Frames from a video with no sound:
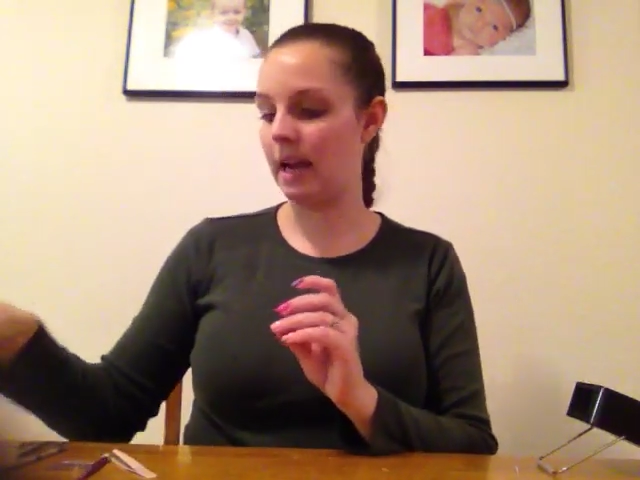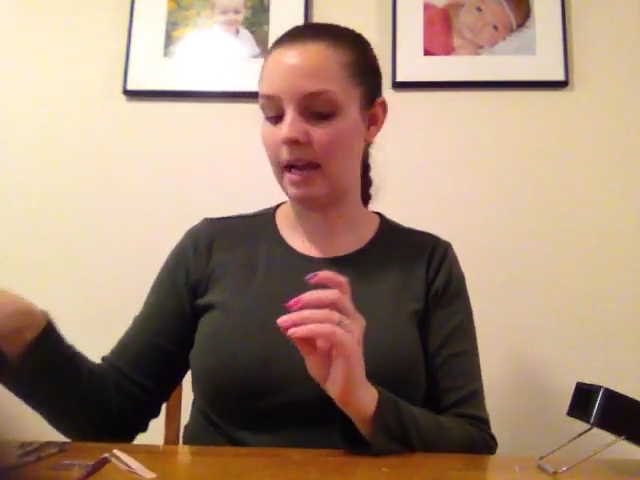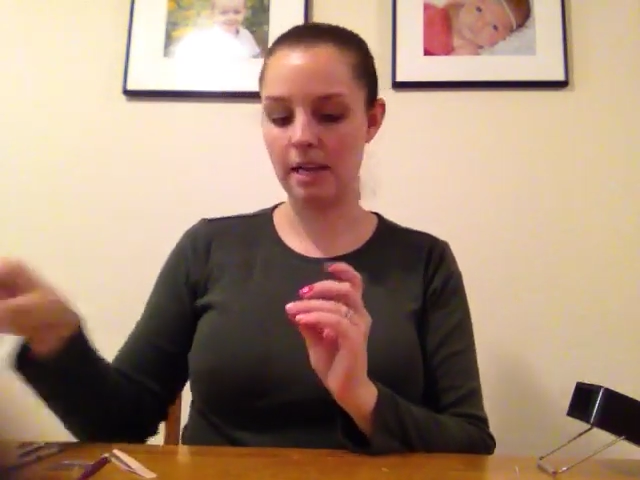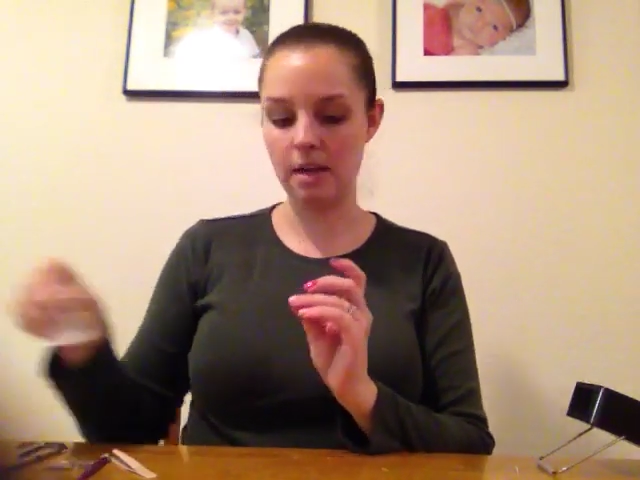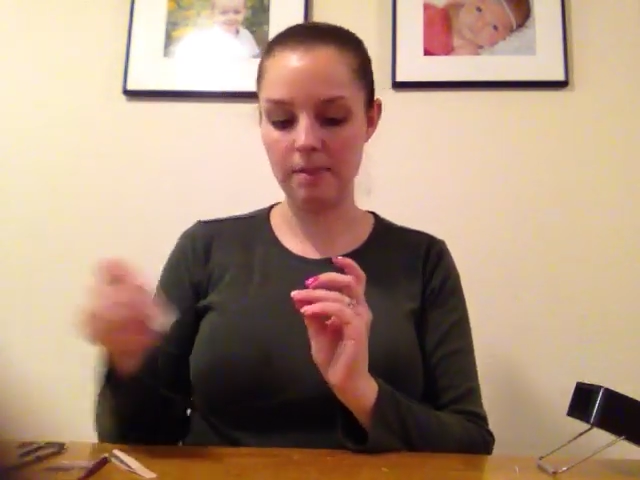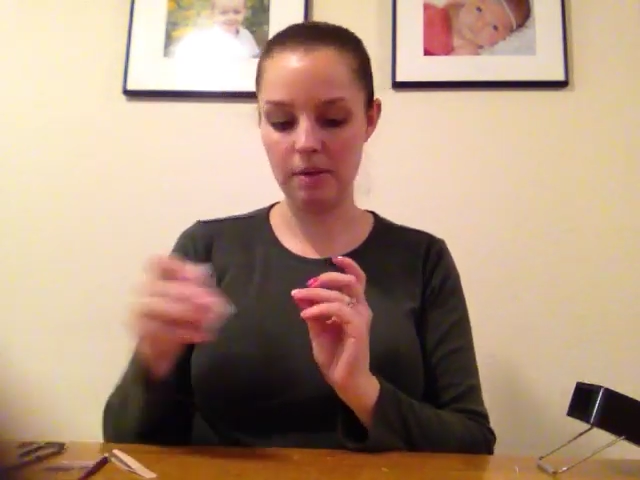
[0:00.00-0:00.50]
I
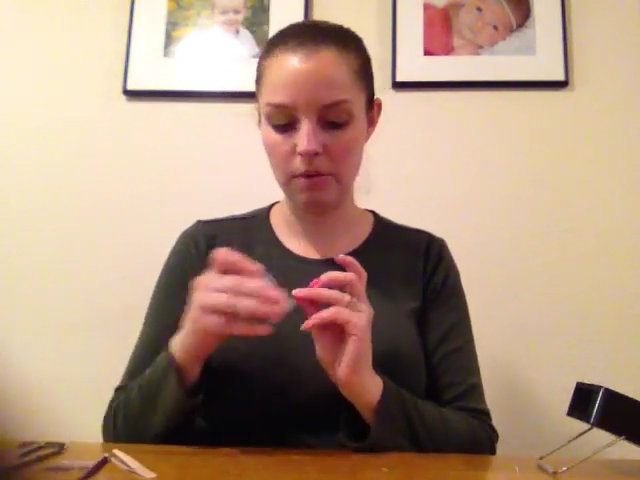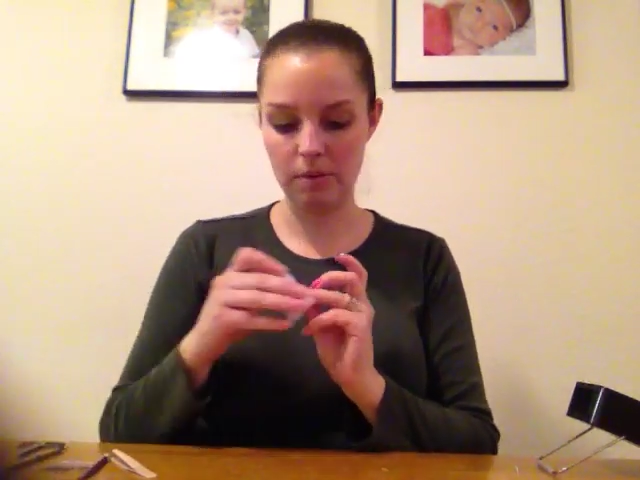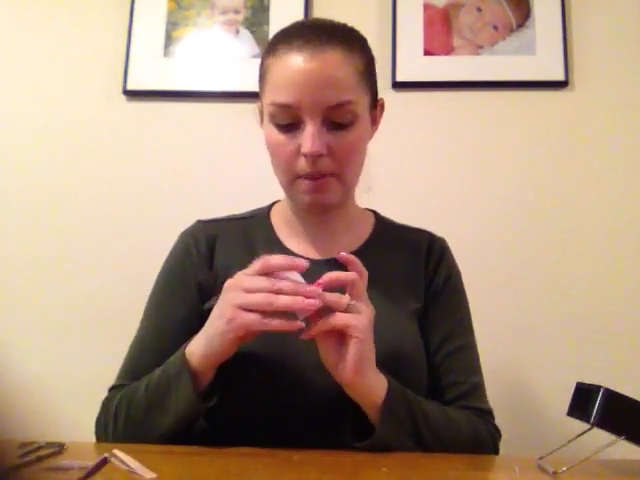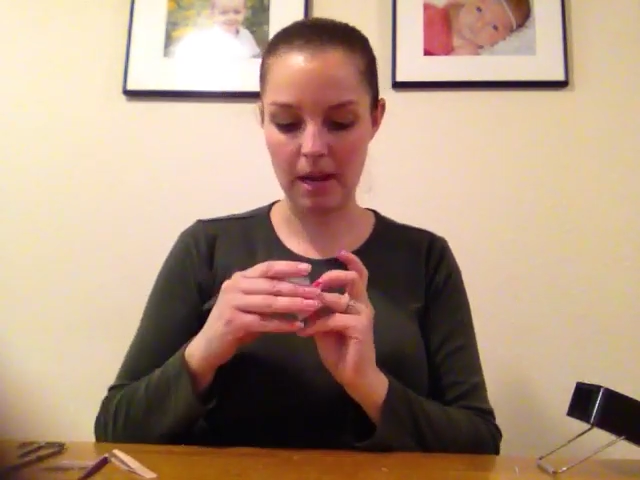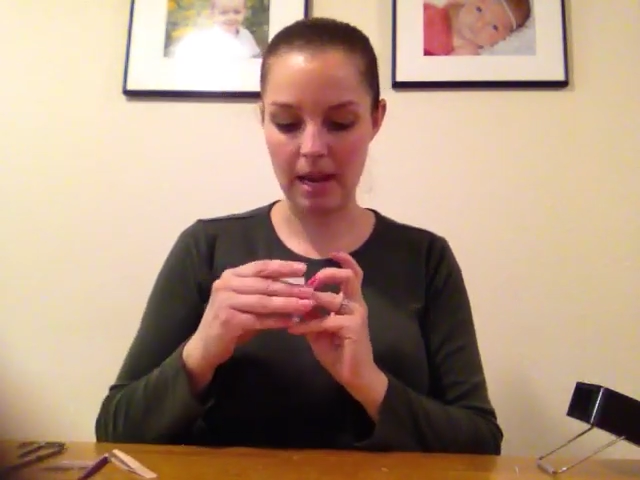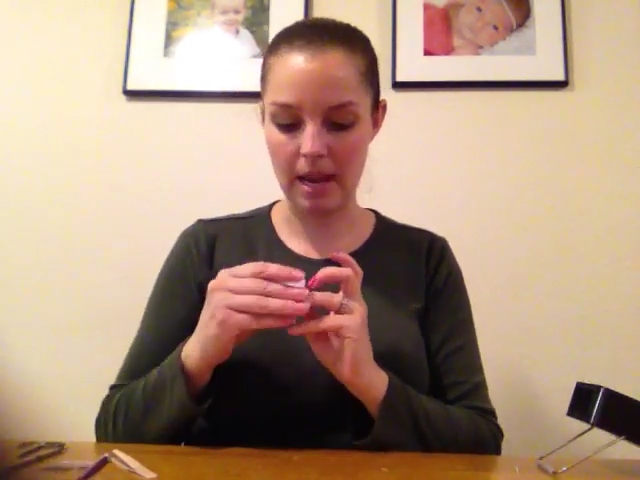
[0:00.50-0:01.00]
come in with
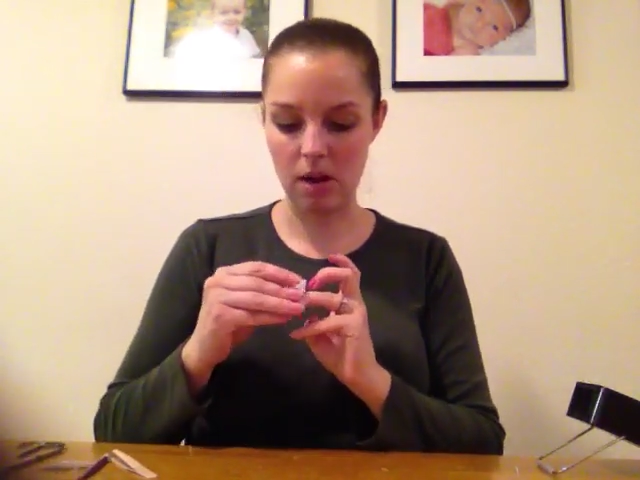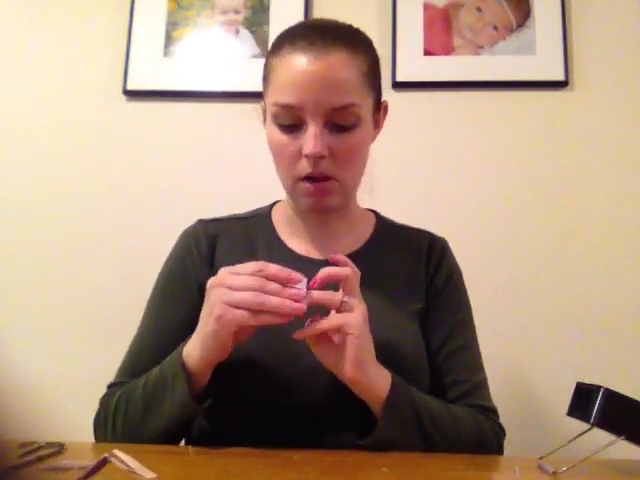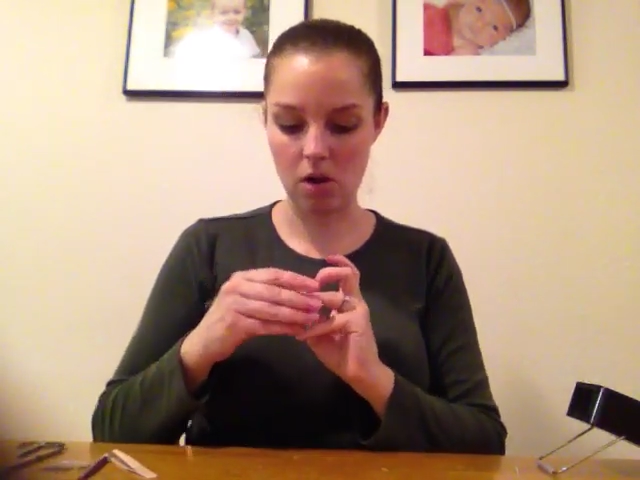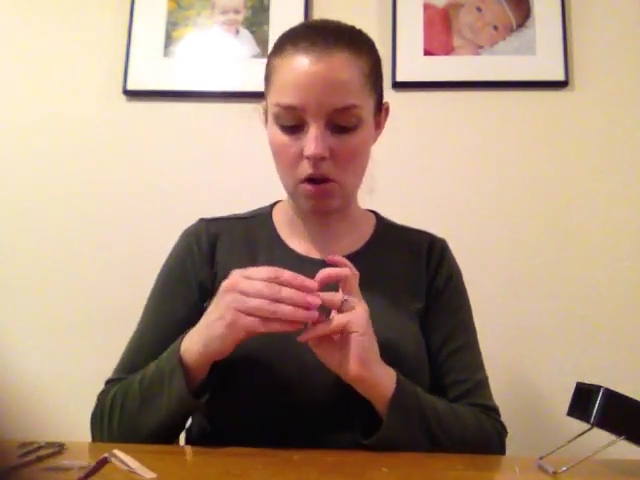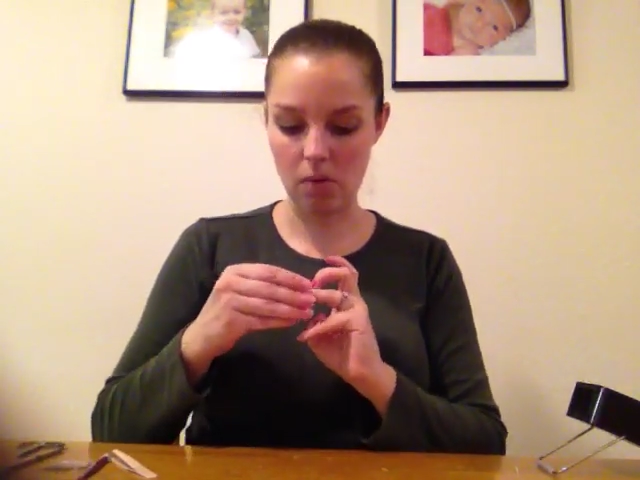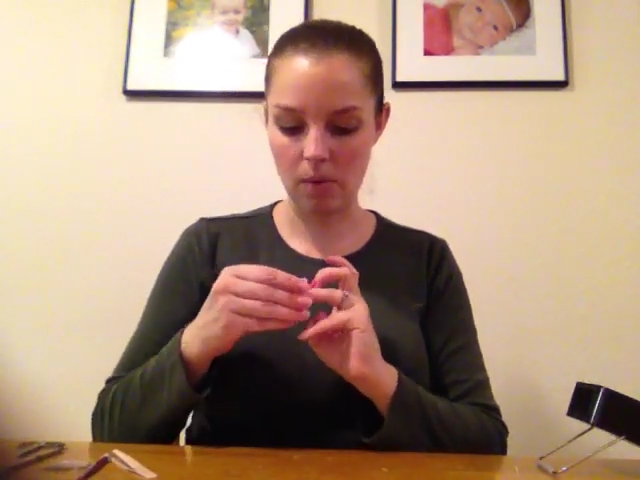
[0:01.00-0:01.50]
my
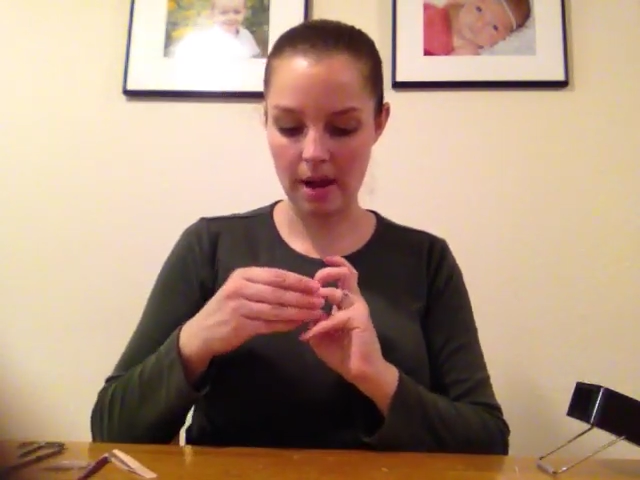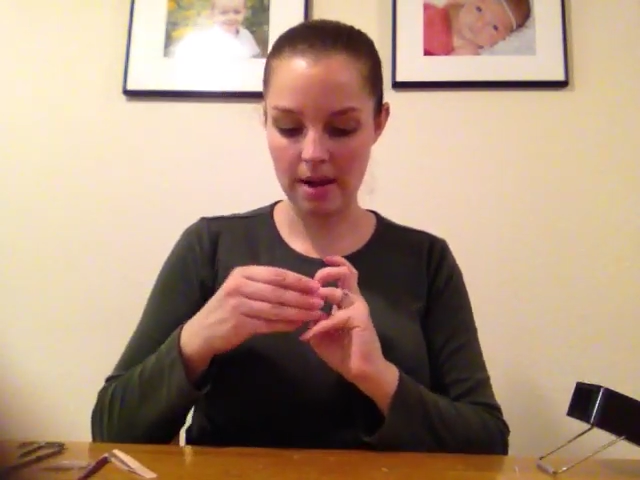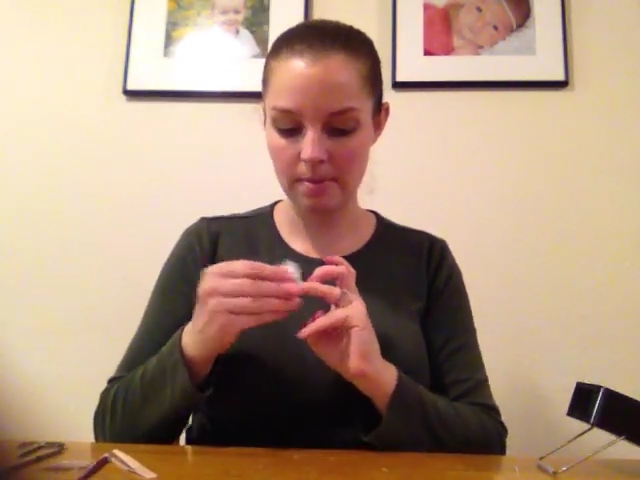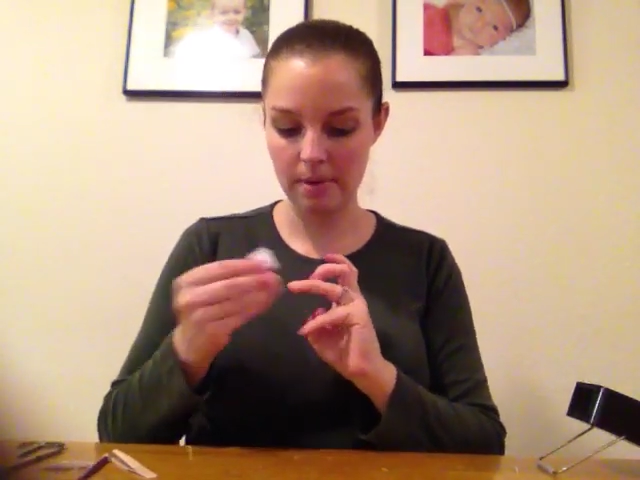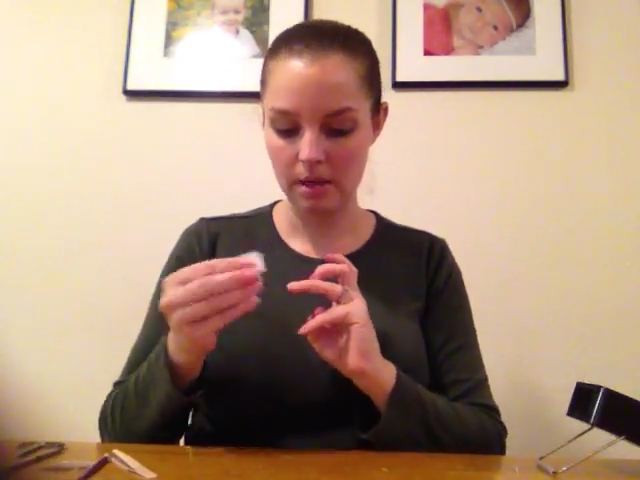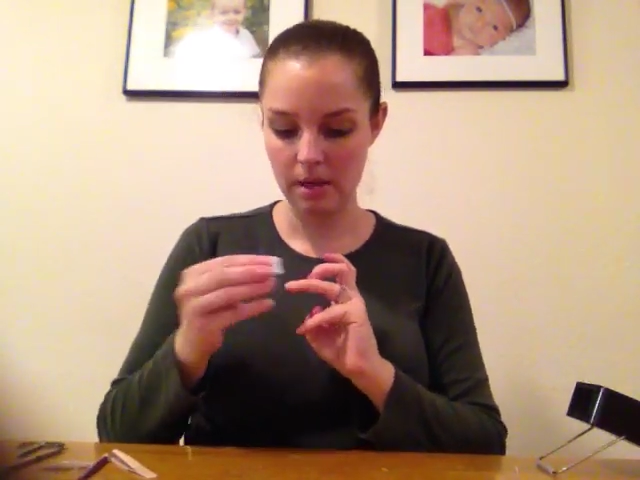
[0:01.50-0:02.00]
alcohol wipe,